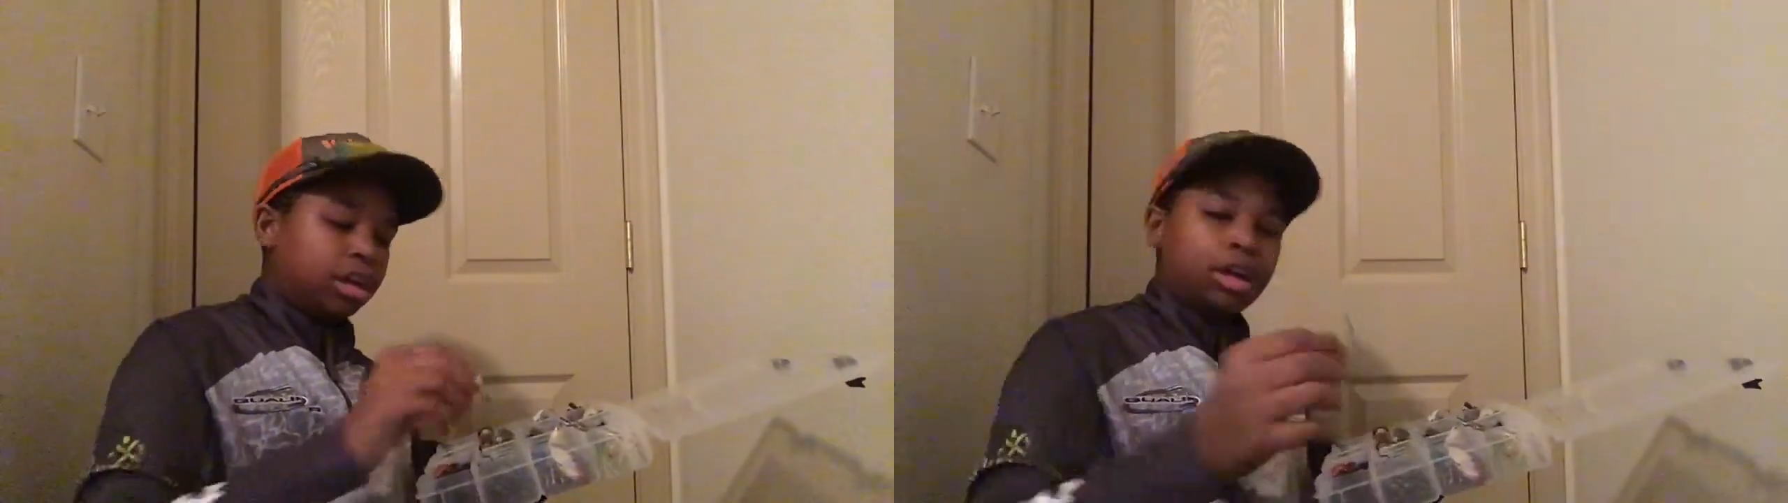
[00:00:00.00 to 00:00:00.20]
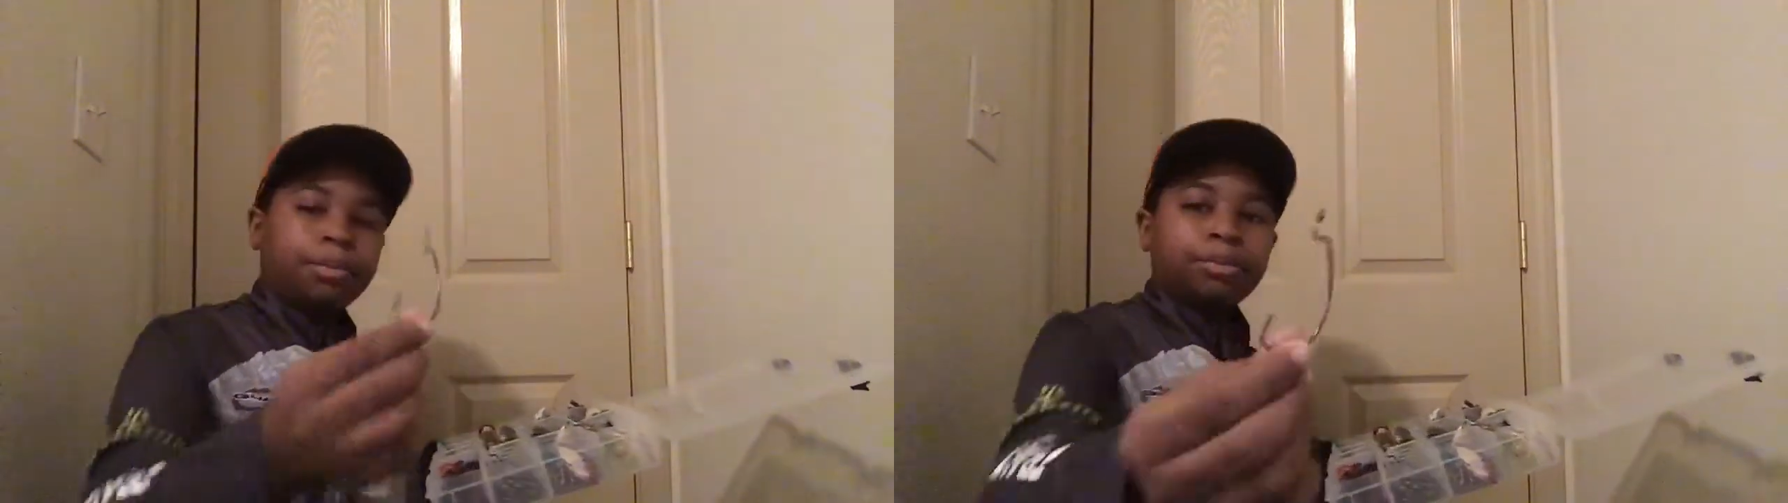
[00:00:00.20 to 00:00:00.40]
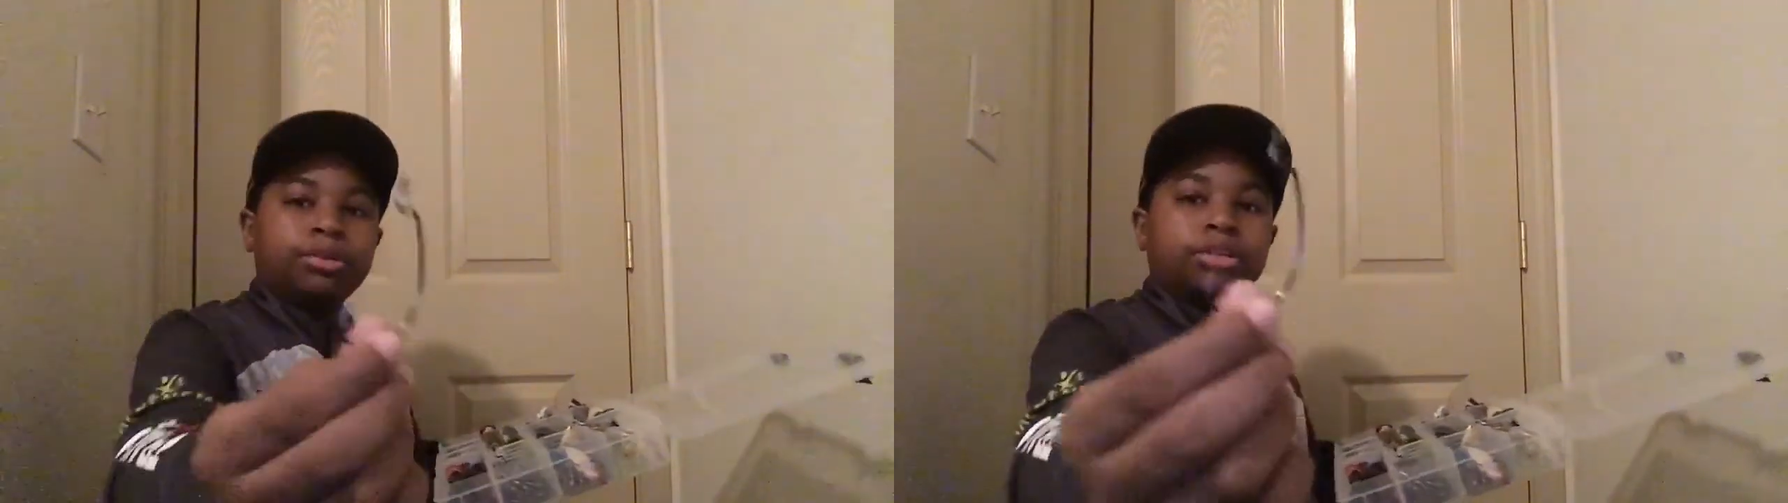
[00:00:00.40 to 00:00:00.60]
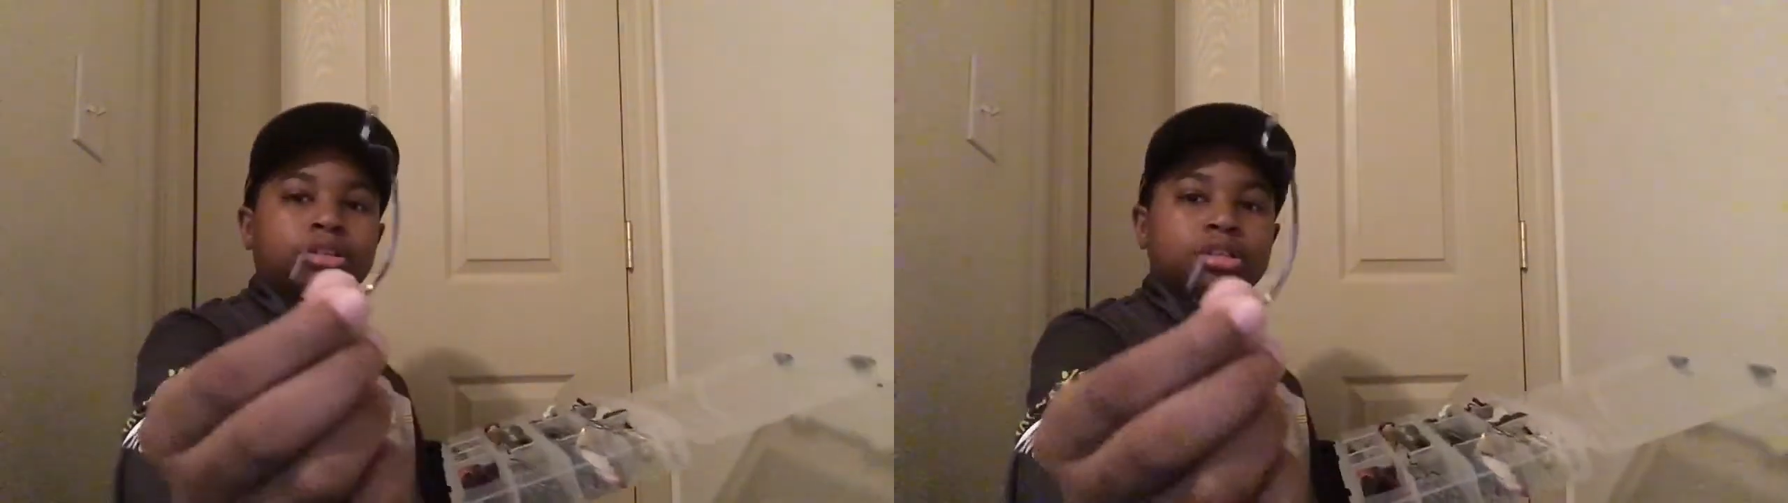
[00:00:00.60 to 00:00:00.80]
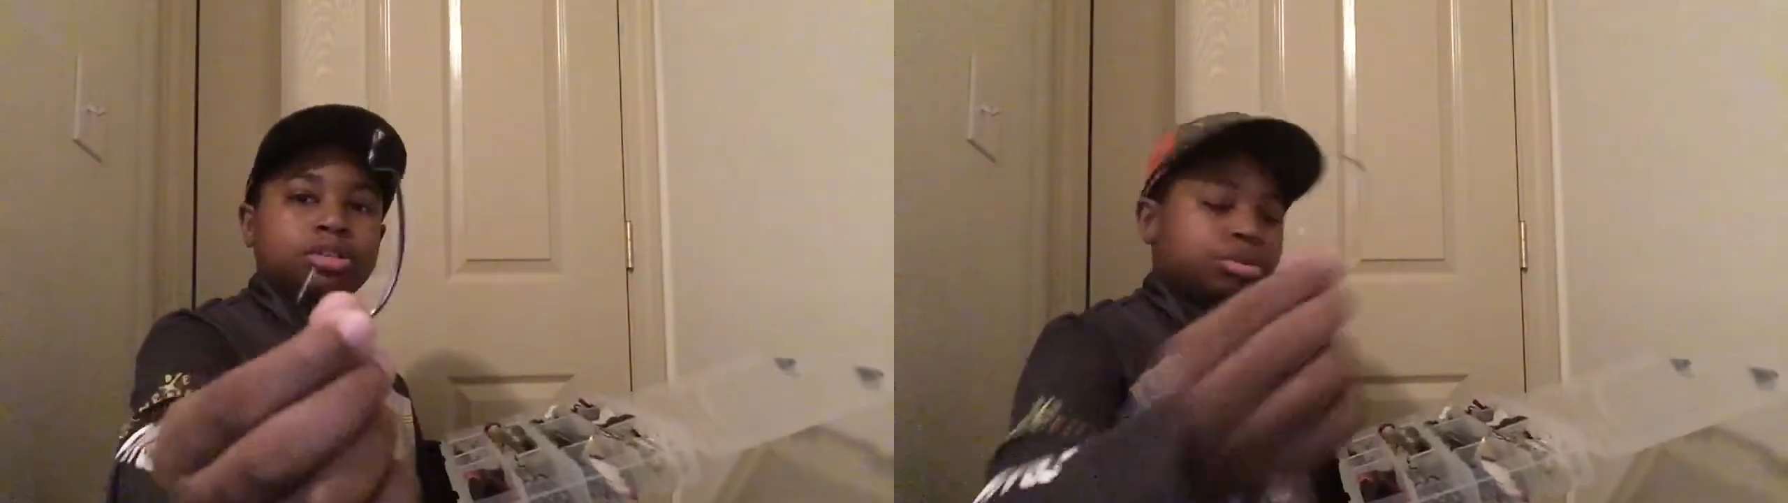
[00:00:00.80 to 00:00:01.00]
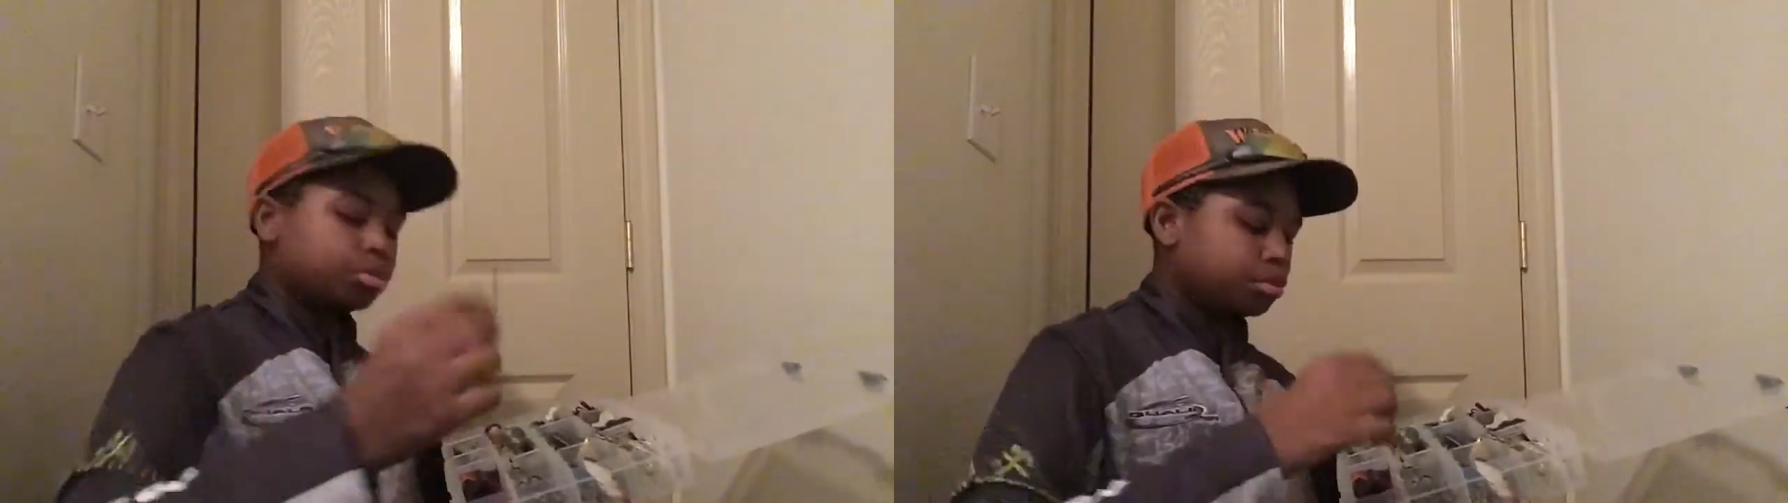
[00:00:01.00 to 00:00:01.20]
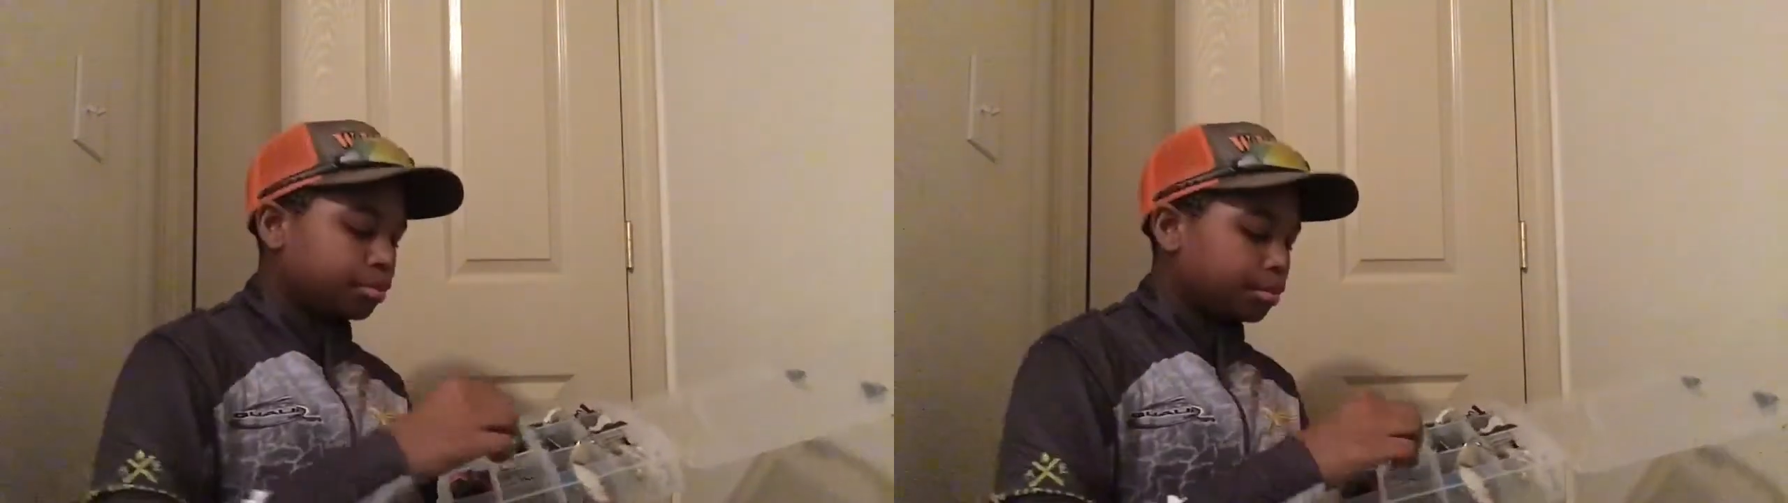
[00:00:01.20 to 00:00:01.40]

couple hooks too.